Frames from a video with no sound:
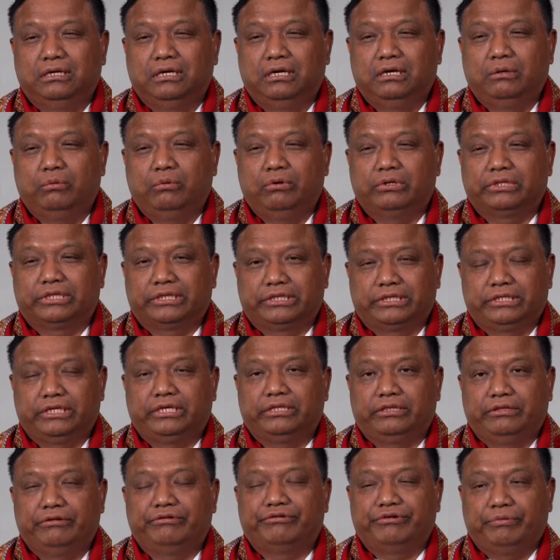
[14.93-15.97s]
our
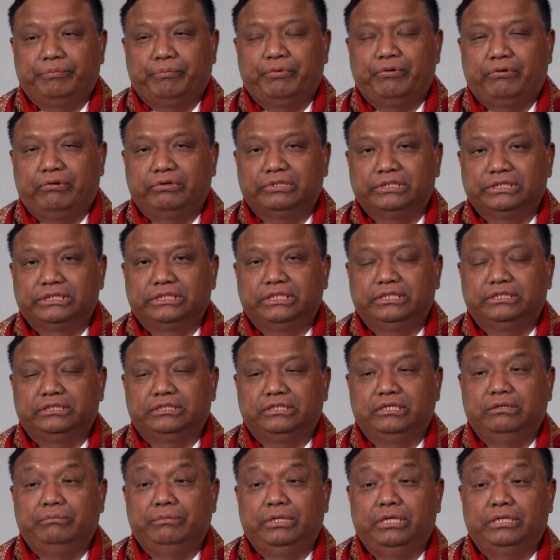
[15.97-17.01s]
third report since
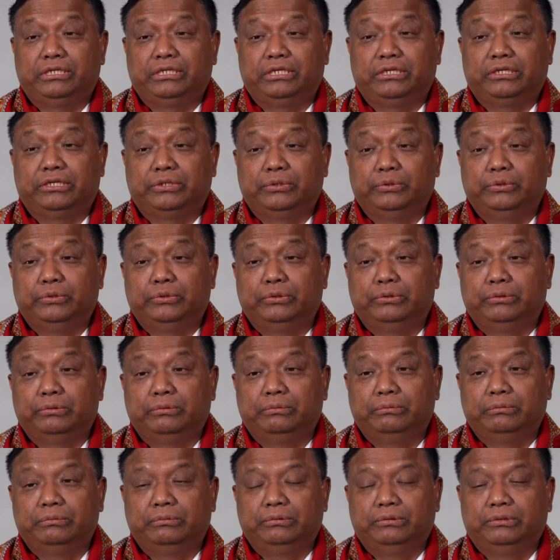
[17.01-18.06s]
the military coup.
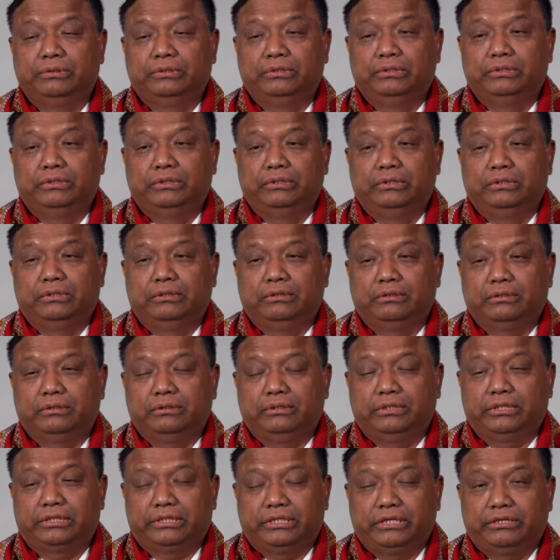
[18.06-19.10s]

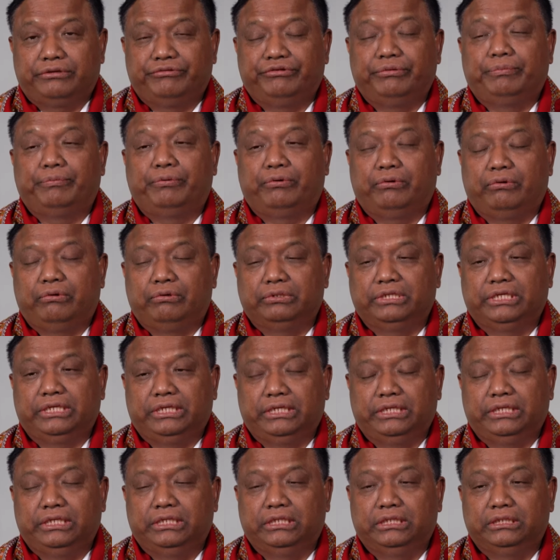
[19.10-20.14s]
The third report
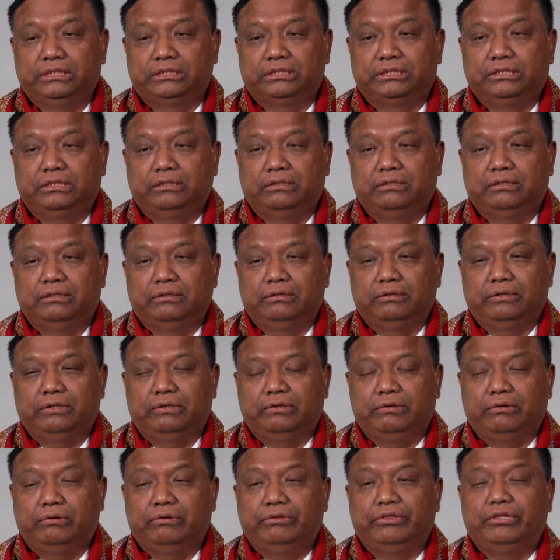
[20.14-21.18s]
is
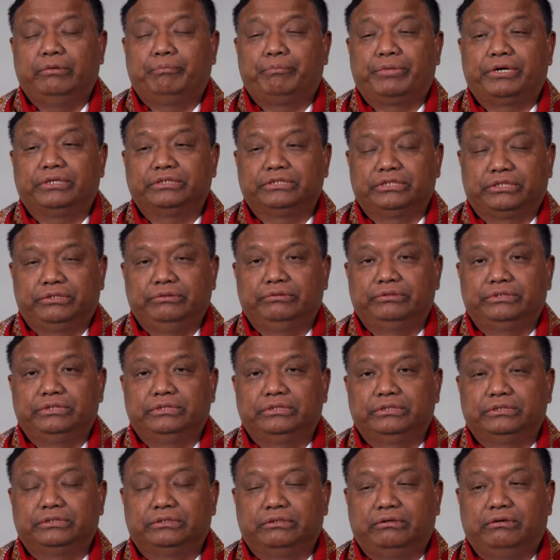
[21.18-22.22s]
on the
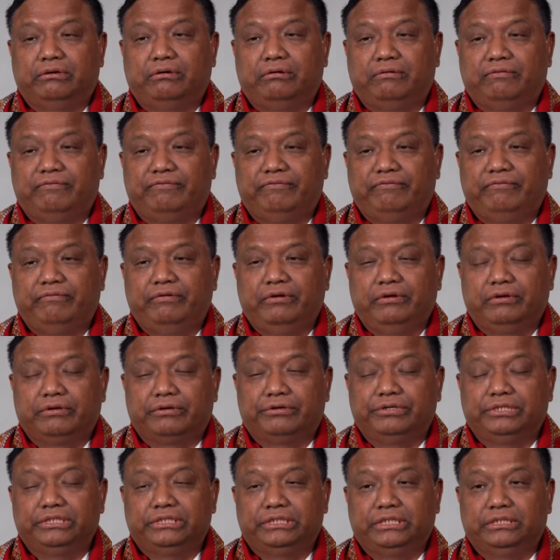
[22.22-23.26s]
prosecutions of
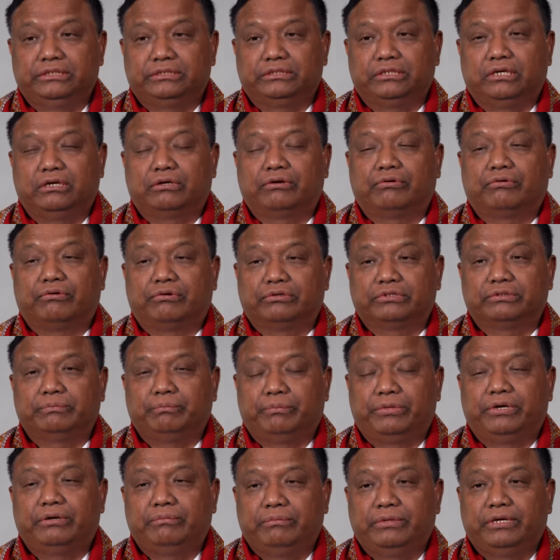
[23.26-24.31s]
Christians across
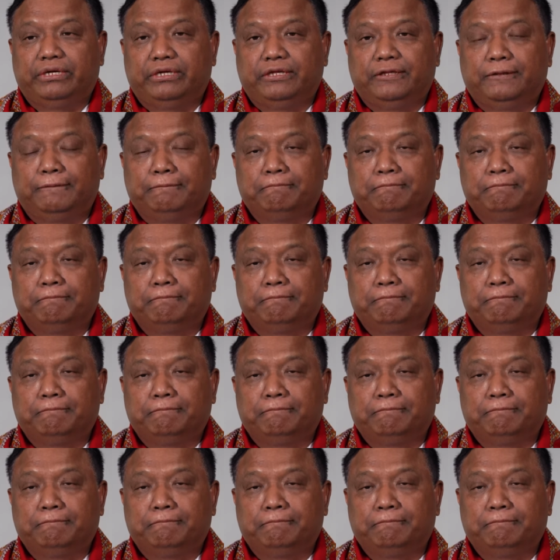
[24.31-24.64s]
Burma.